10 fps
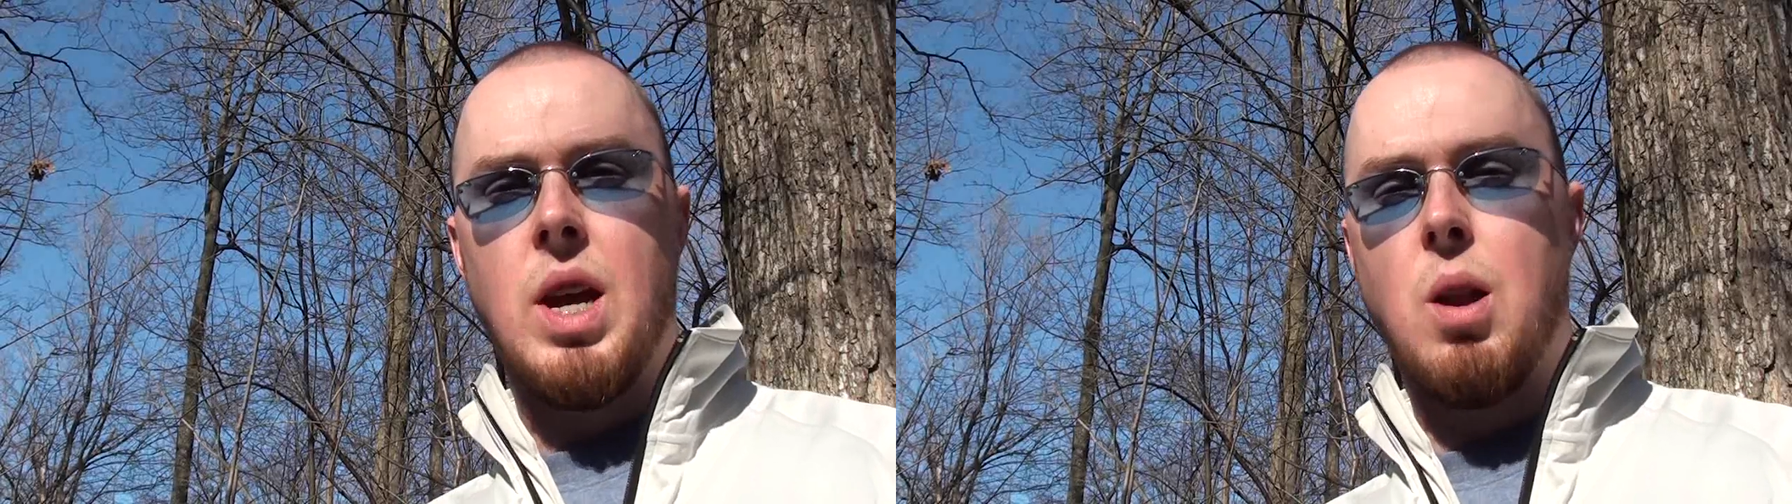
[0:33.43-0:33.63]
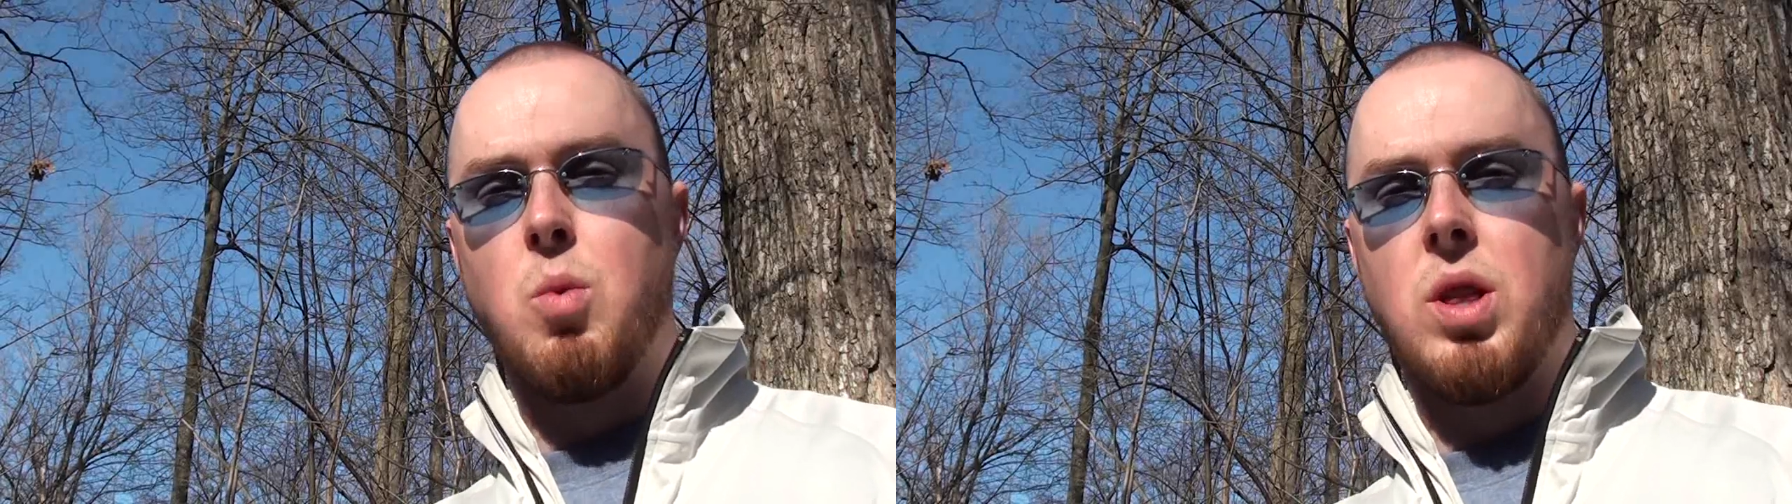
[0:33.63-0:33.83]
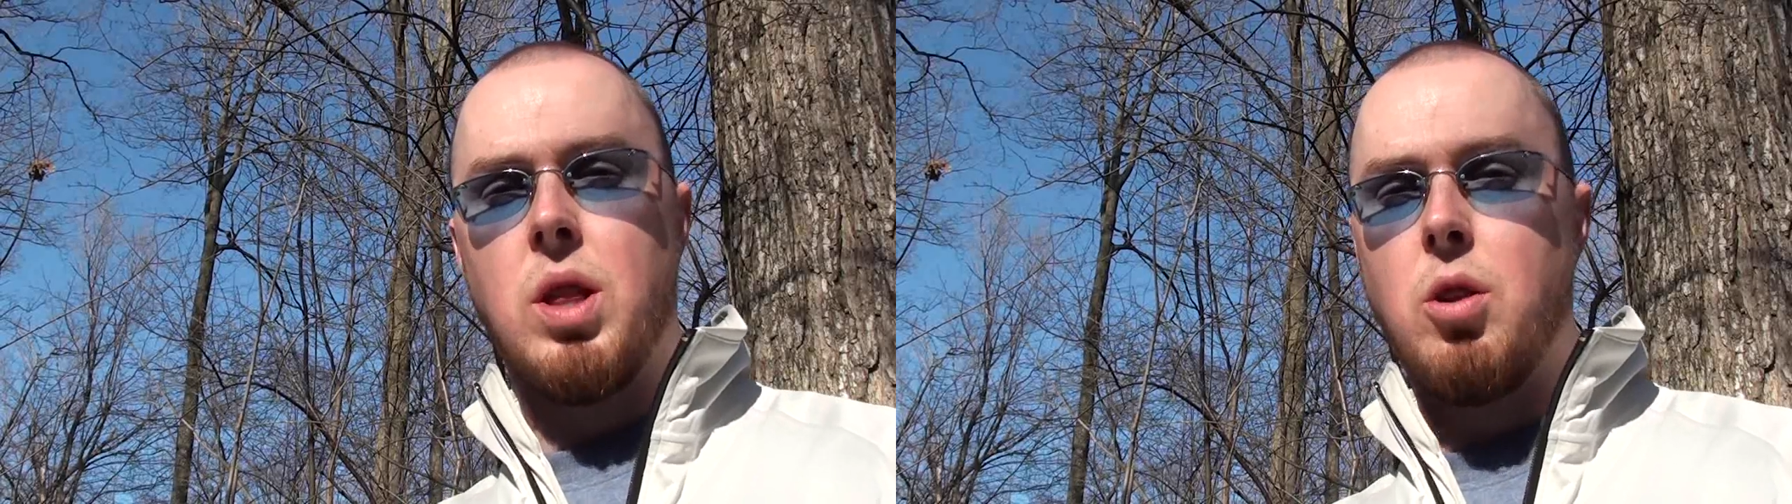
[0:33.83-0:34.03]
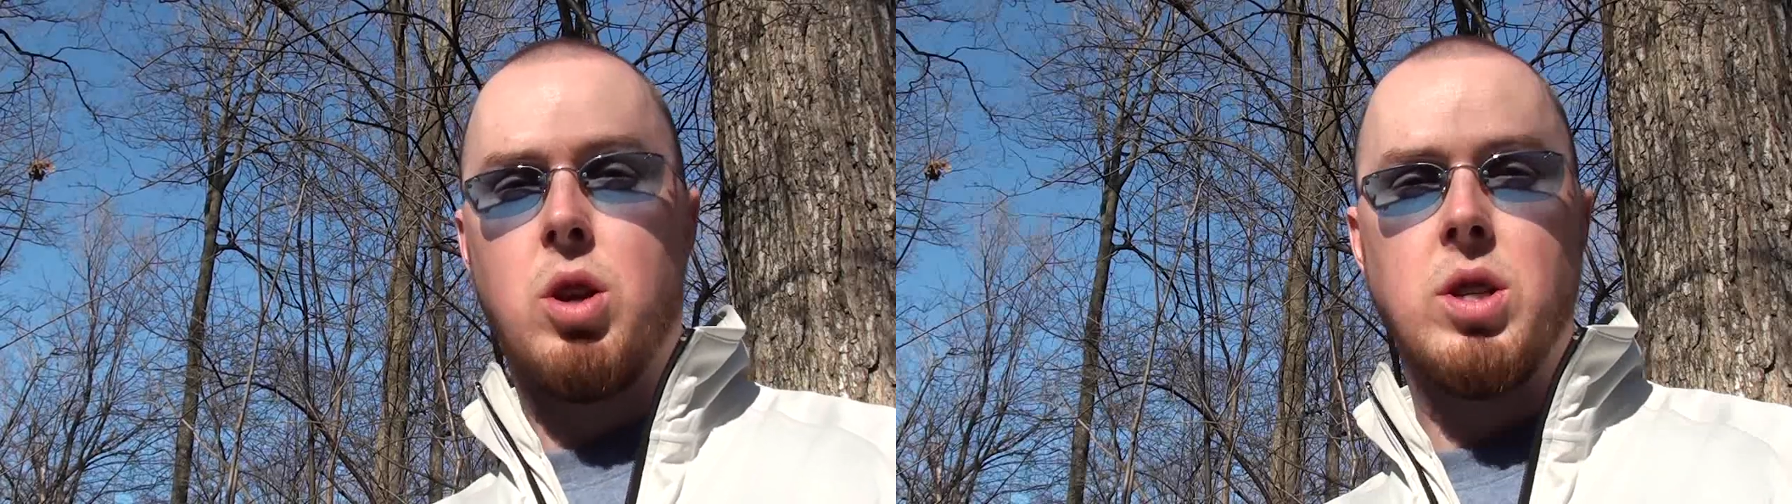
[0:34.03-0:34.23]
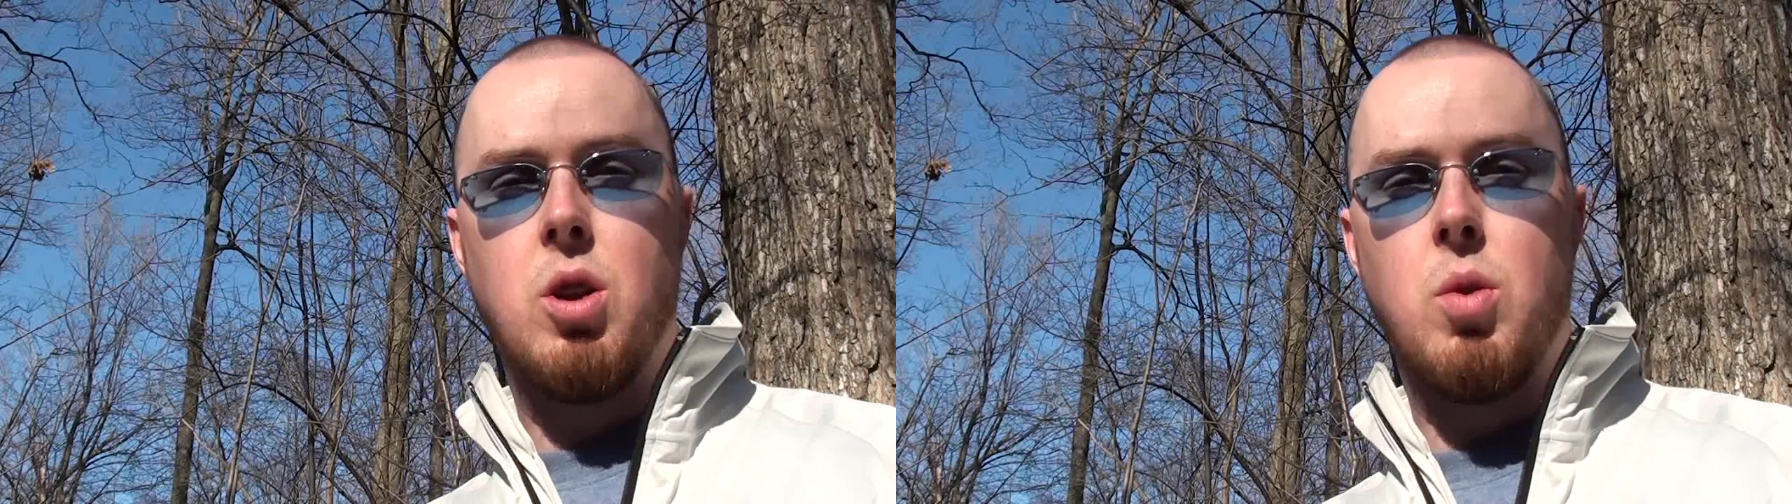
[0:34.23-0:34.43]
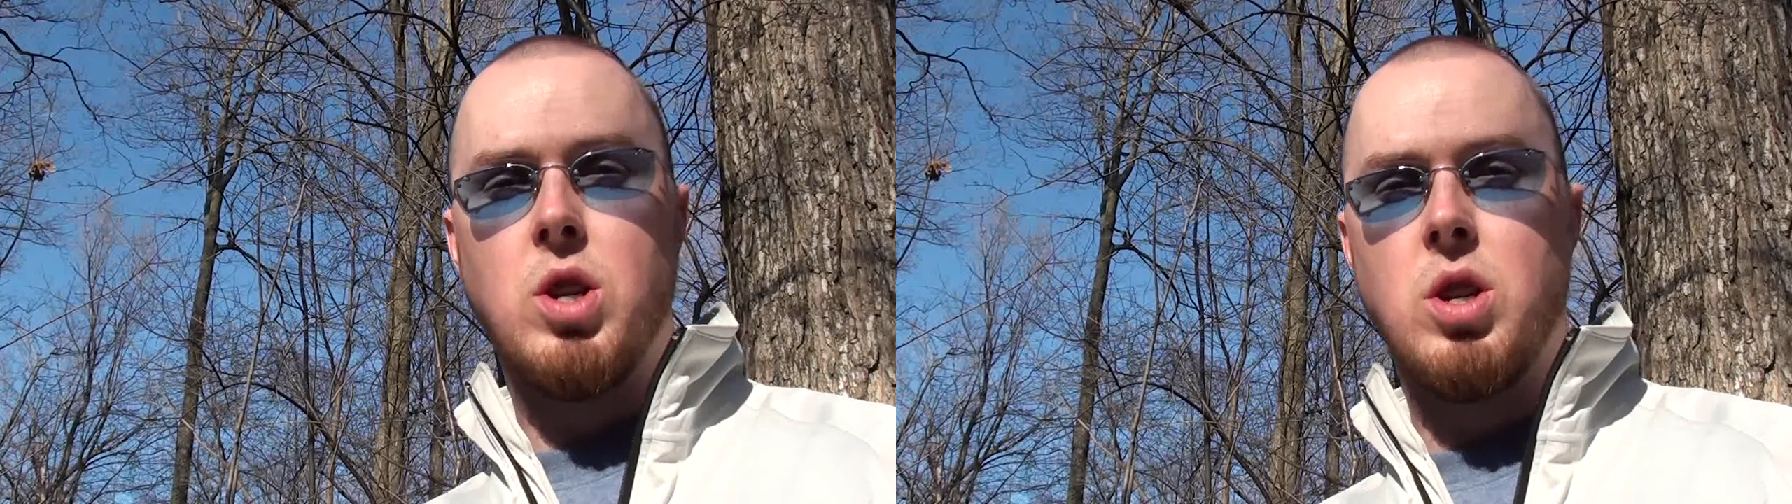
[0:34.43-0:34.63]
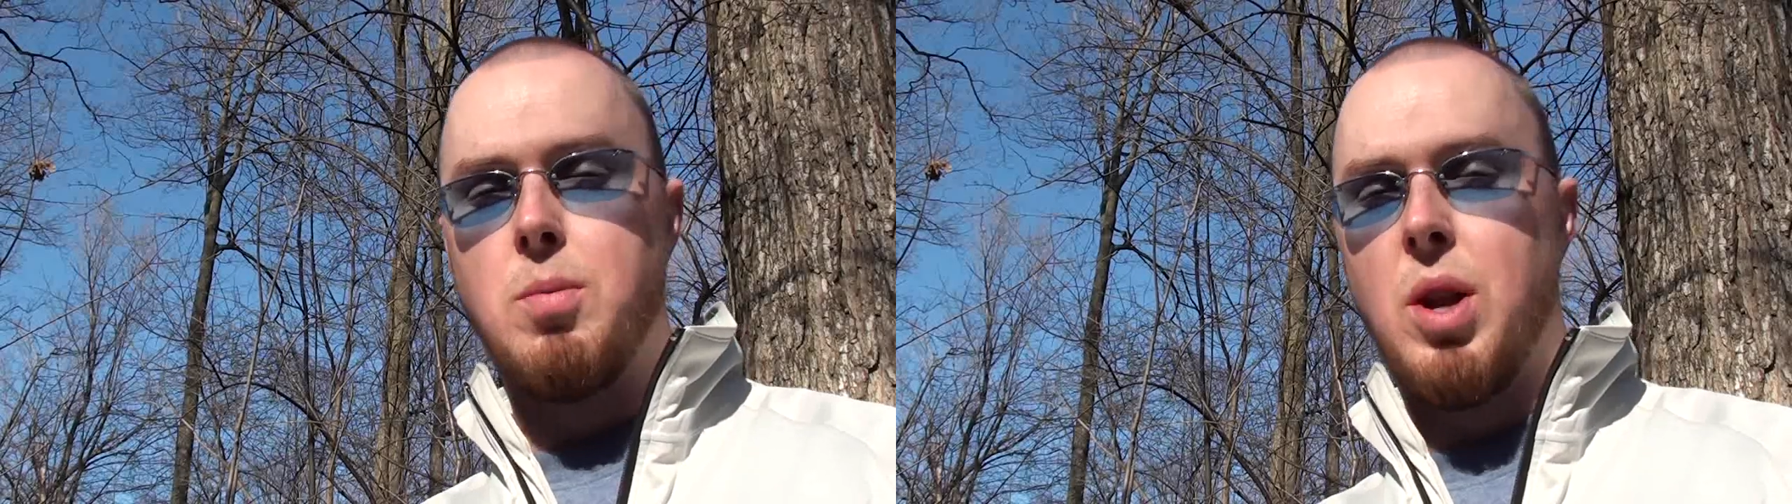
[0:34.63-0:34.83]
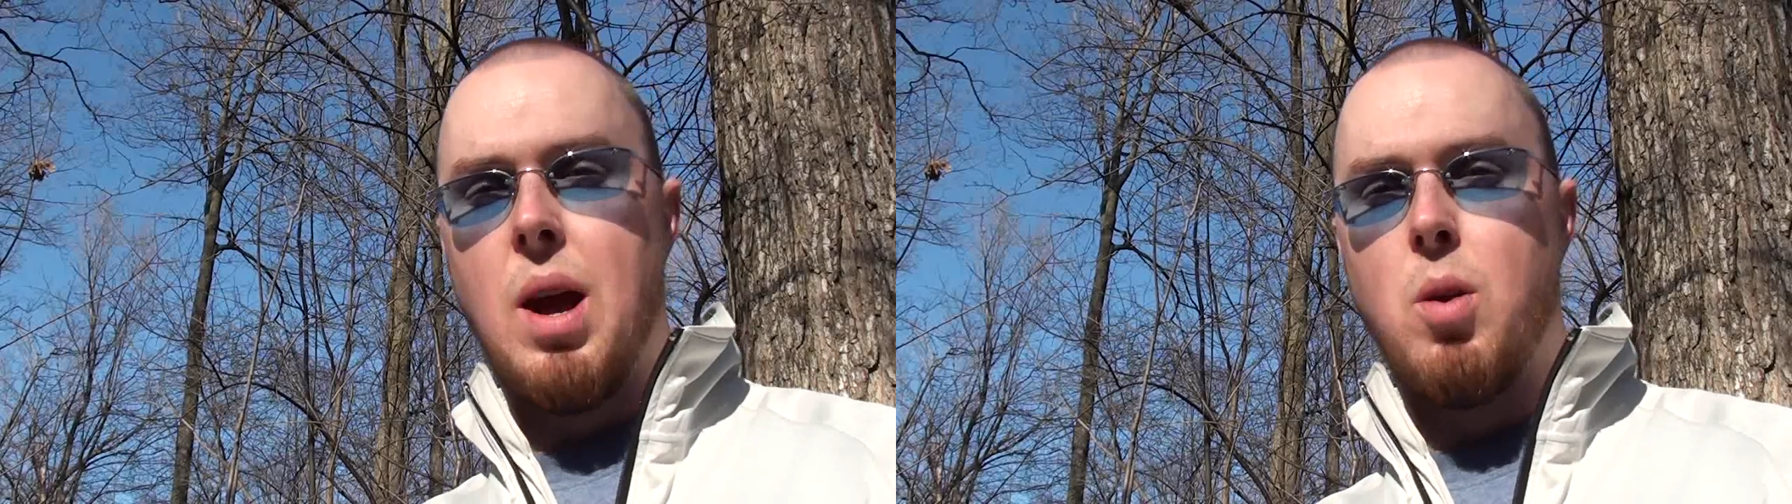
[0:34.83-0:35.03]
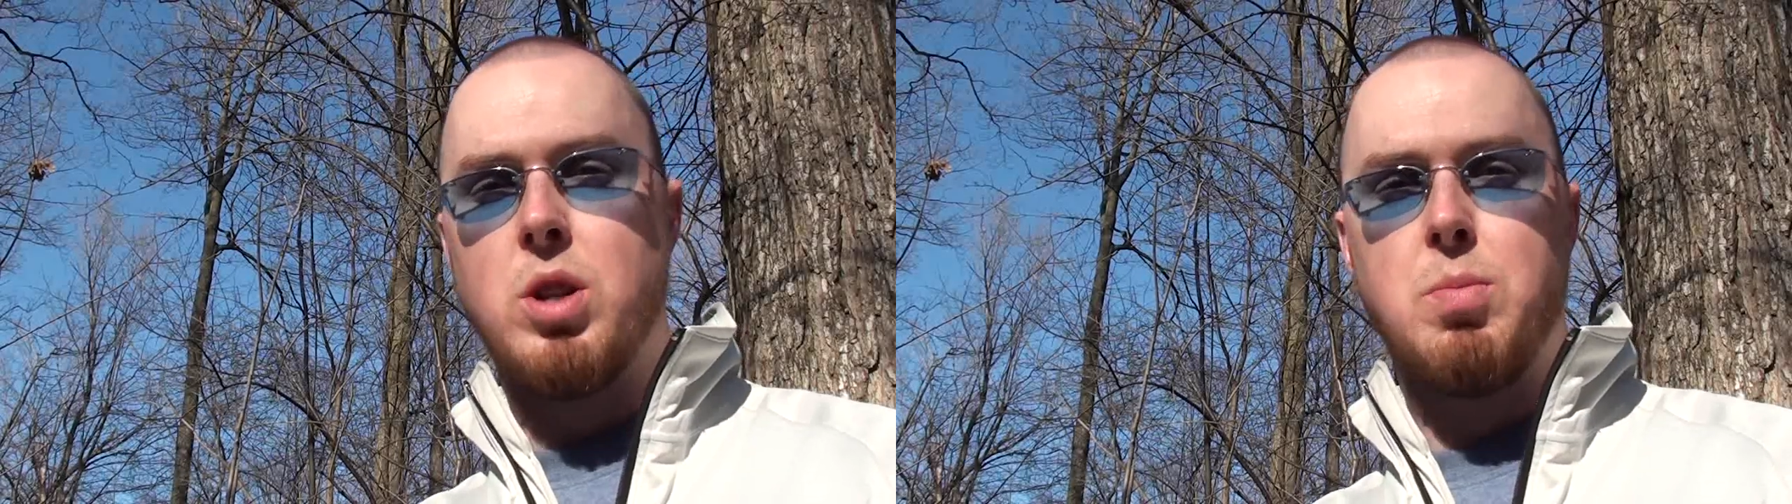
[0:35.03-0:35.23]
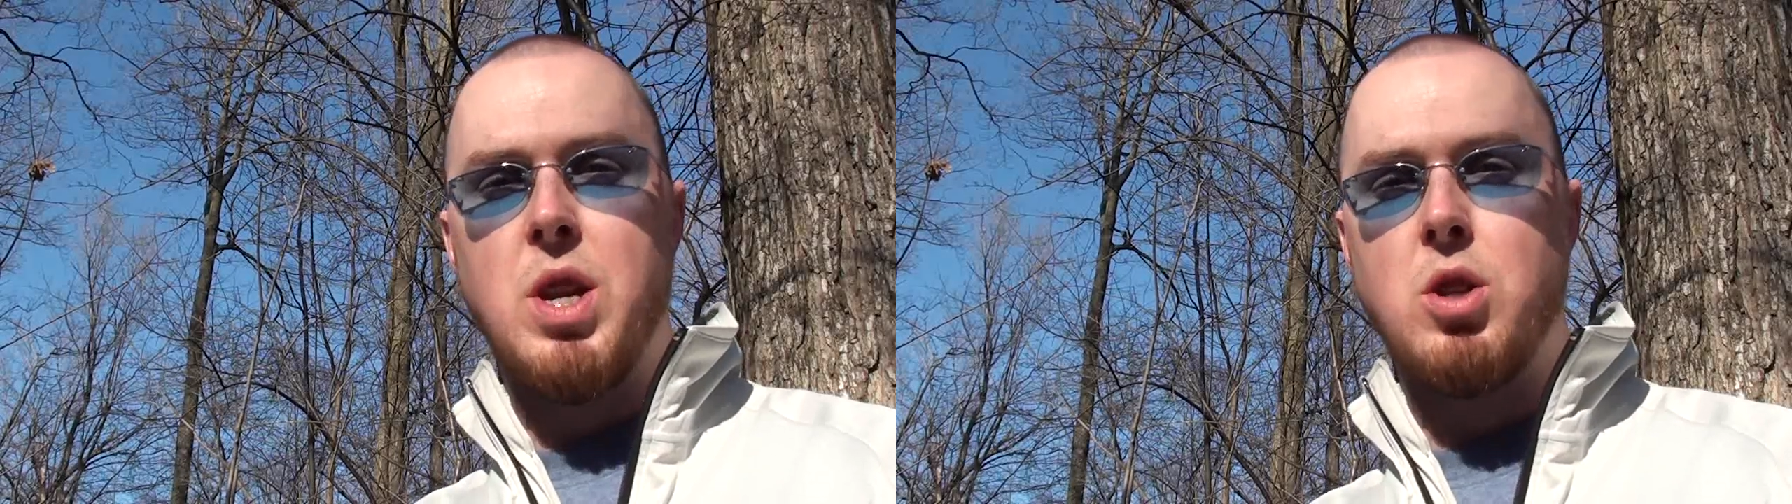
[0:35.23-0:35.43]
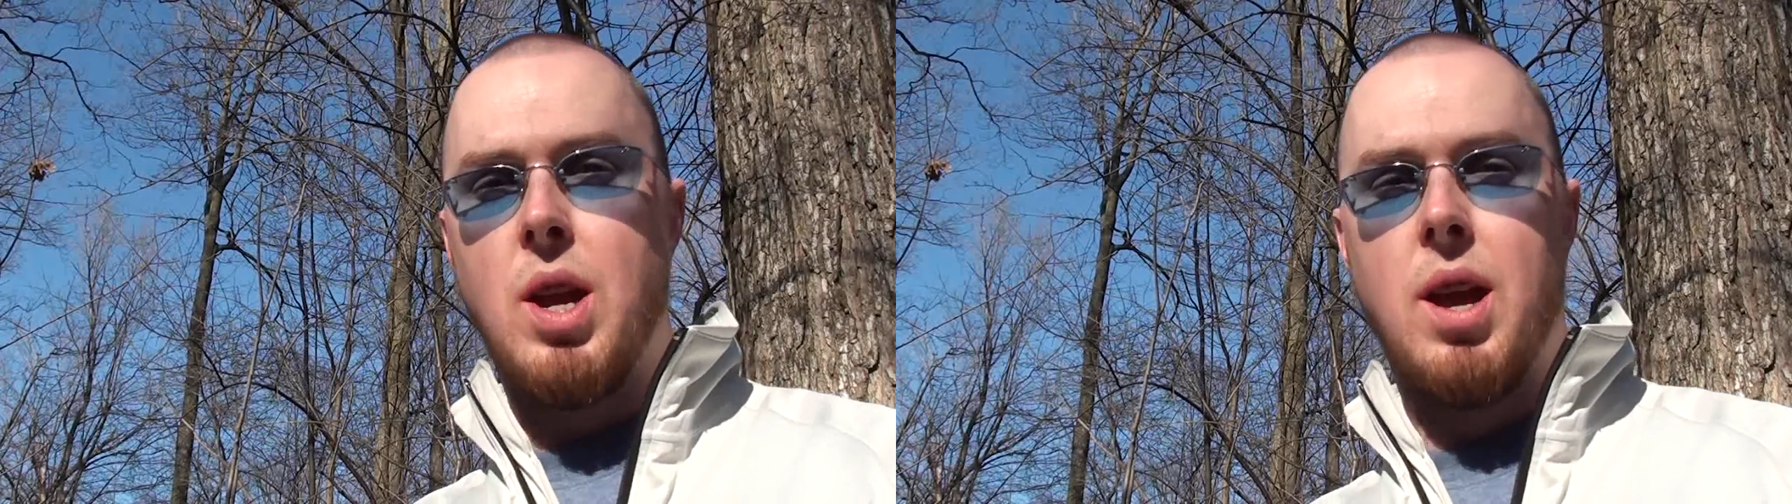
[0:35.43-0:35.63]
and with little consideration about how our speech